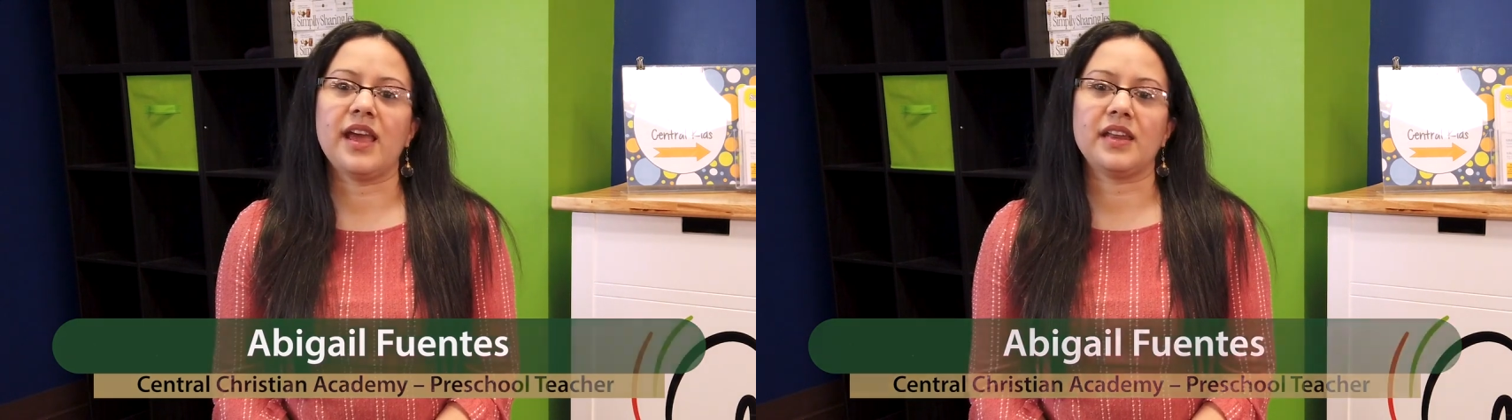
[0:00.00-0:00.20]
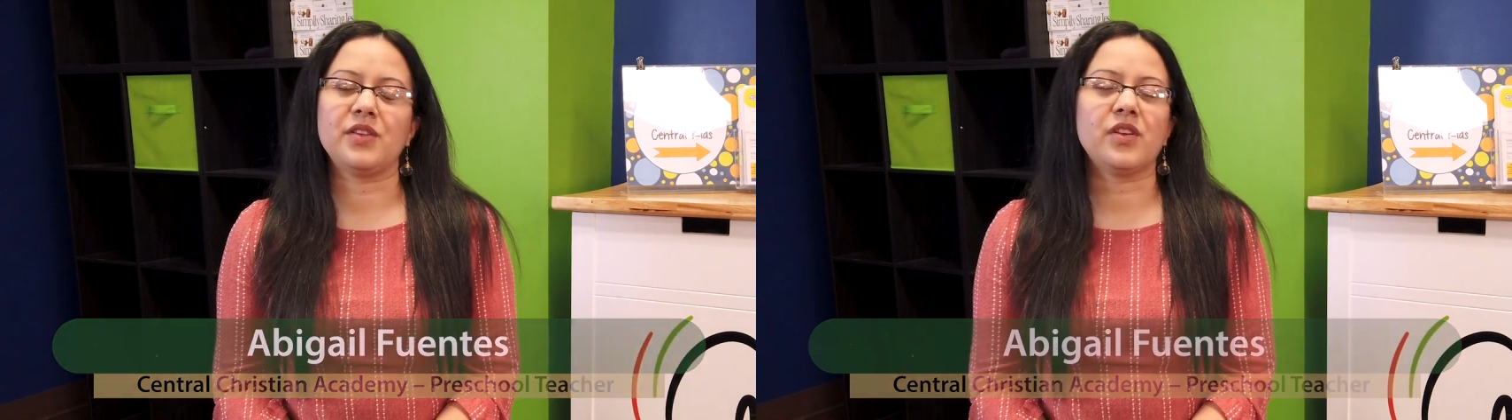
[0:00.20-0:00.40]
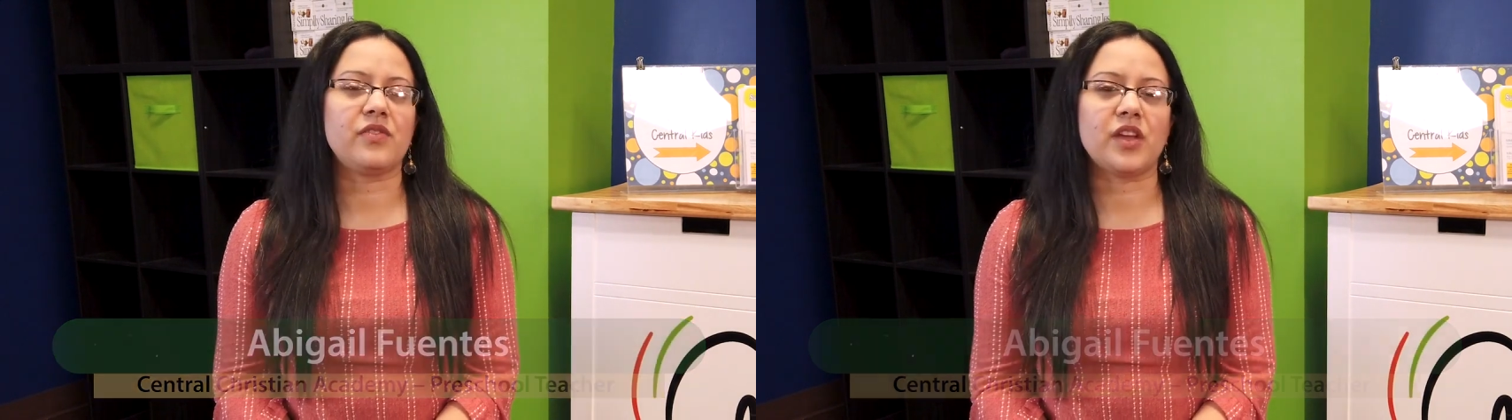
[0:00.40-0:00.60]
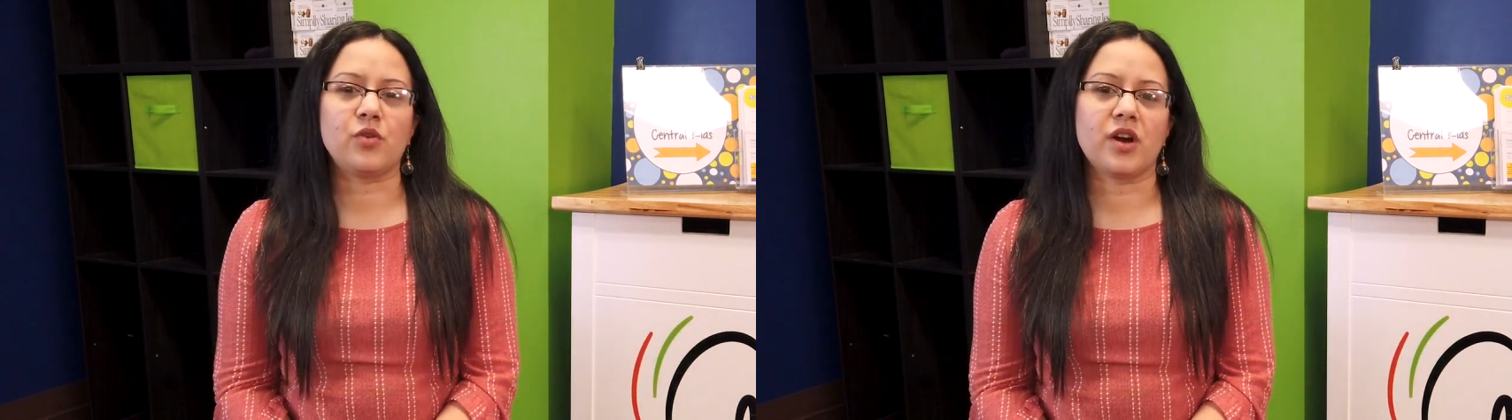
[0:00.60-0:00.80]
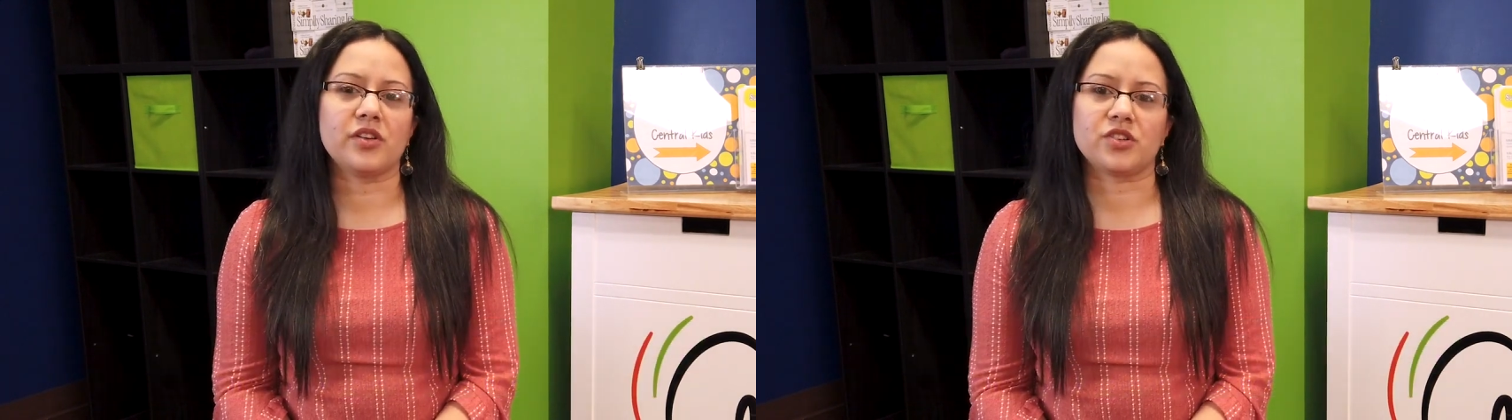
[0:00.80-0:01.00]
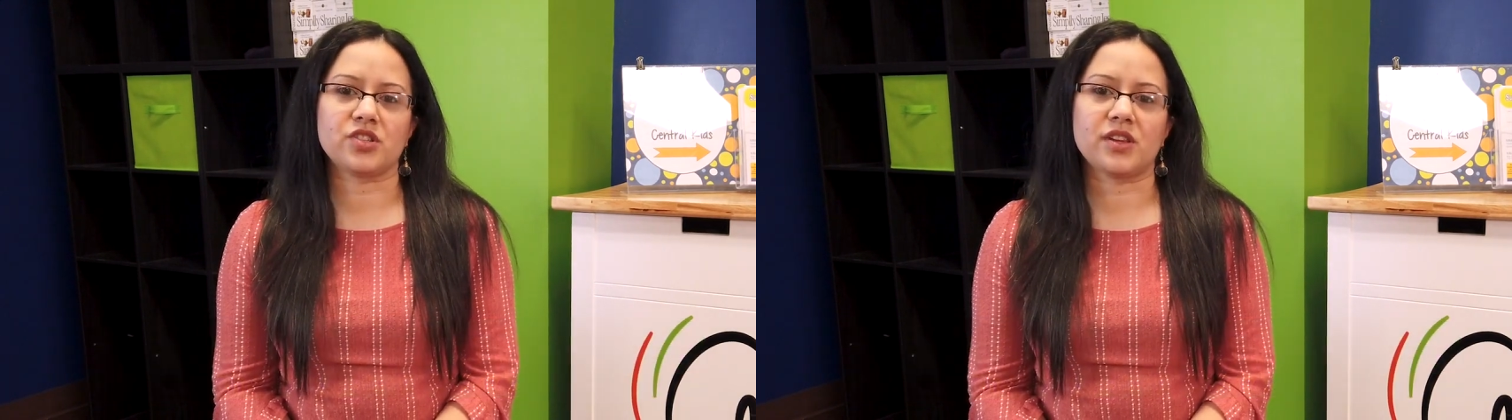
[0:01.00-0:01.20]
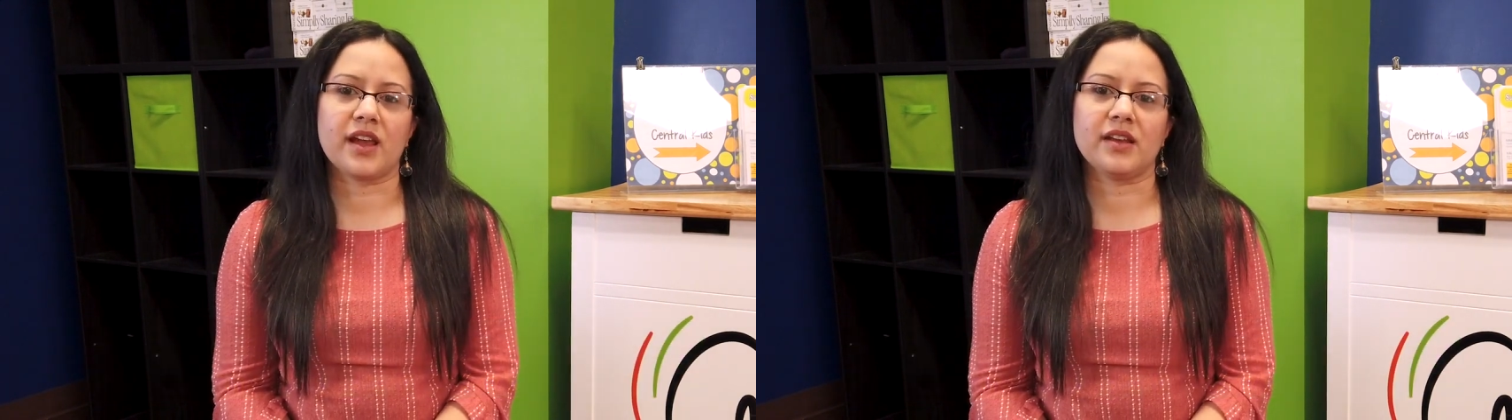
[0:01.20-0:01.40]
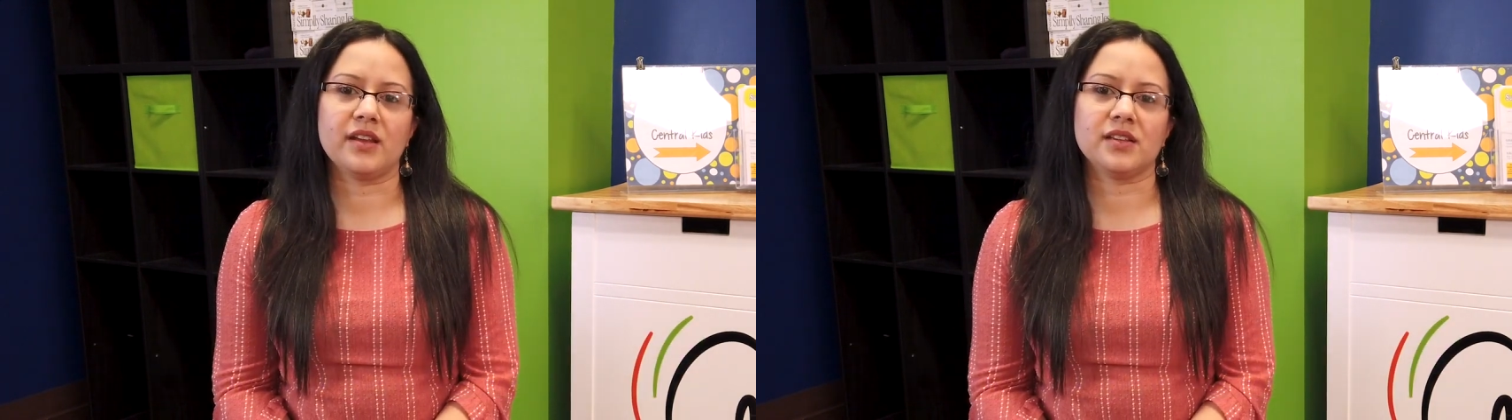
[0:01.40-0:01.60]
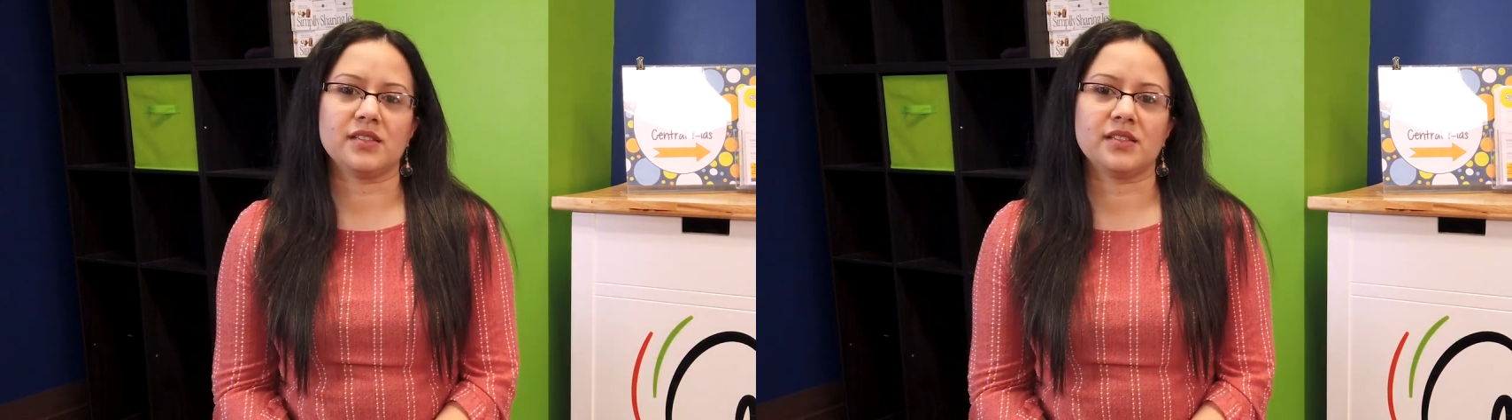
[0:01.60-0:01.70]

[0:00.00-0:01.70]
And even if they don't understand it,